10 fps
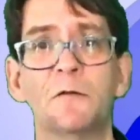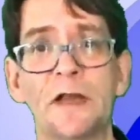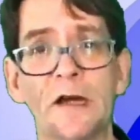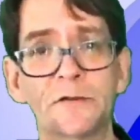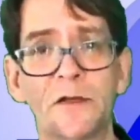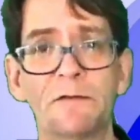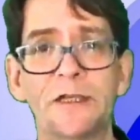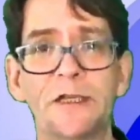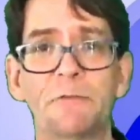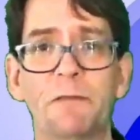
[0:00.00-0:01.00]
We also have a
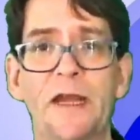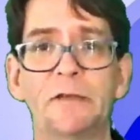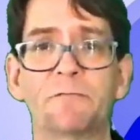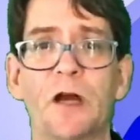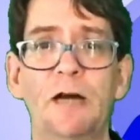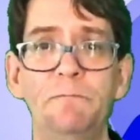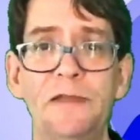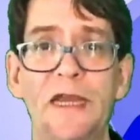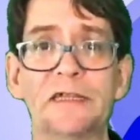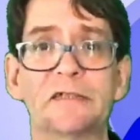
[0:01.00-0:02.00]
new page for
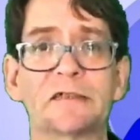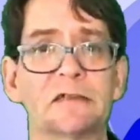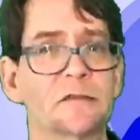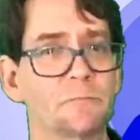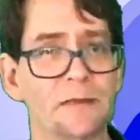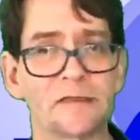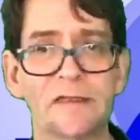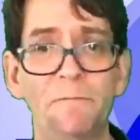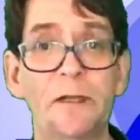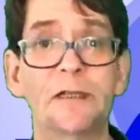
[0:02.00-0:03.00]
updates
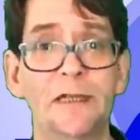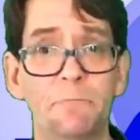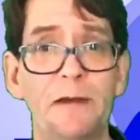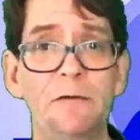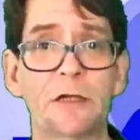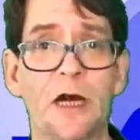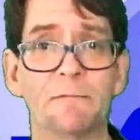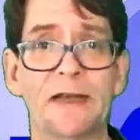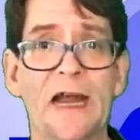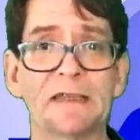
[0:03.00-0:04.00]
specifically about
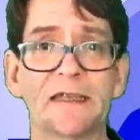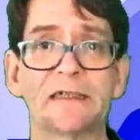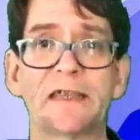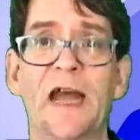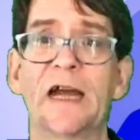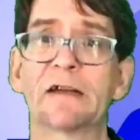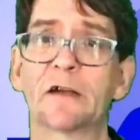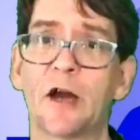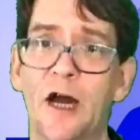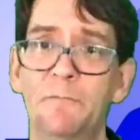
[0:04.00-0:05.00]
Comet Atlas
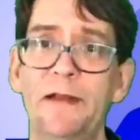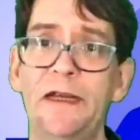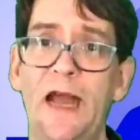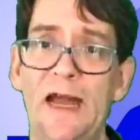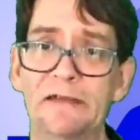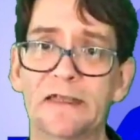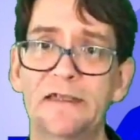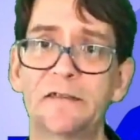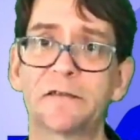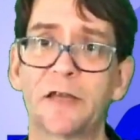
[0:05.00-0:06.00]
at
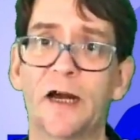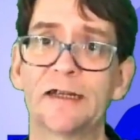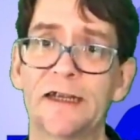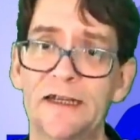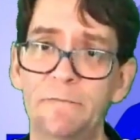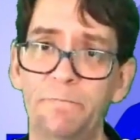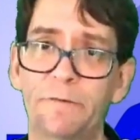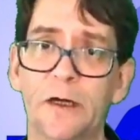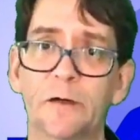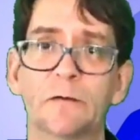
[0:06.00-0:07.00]

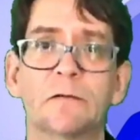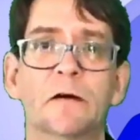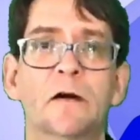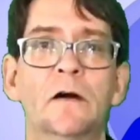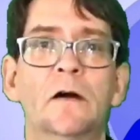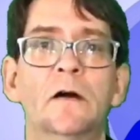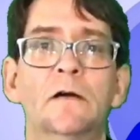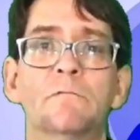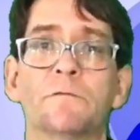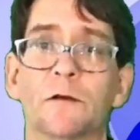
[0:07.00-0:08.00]
cometatlas.info.
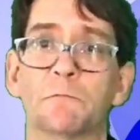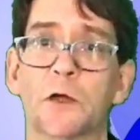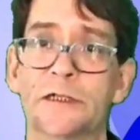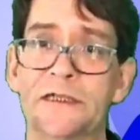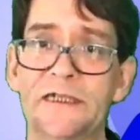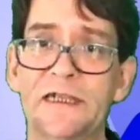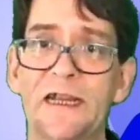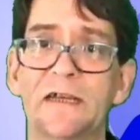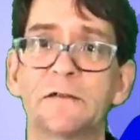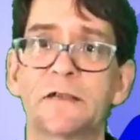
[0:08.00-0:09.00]
For more
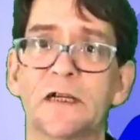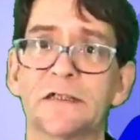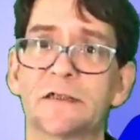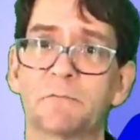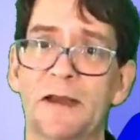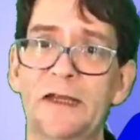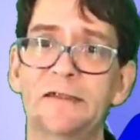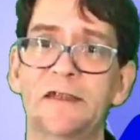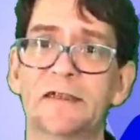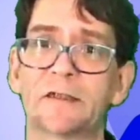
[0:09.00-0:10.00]
details on
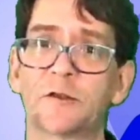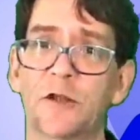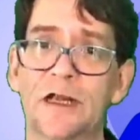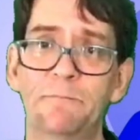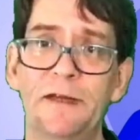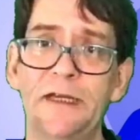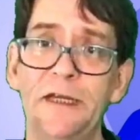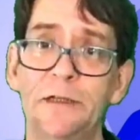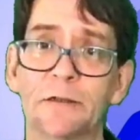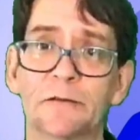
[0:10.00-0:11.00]
space and astronomy
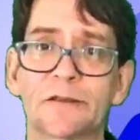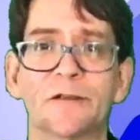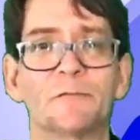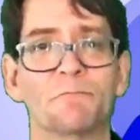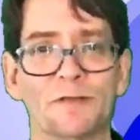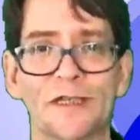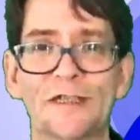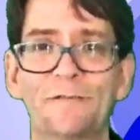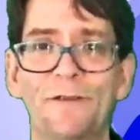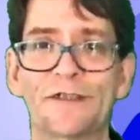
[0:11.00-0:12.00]
news,
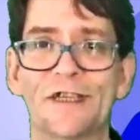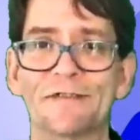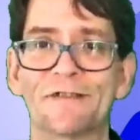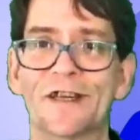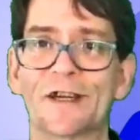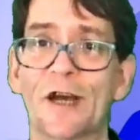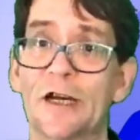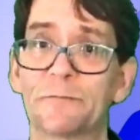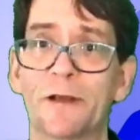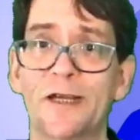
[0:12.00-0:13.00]
please visit The
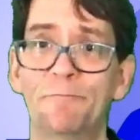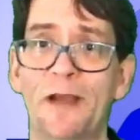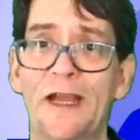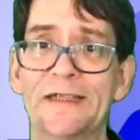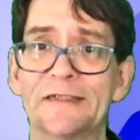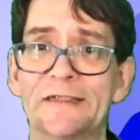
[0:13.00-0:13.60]
Cosmic Companion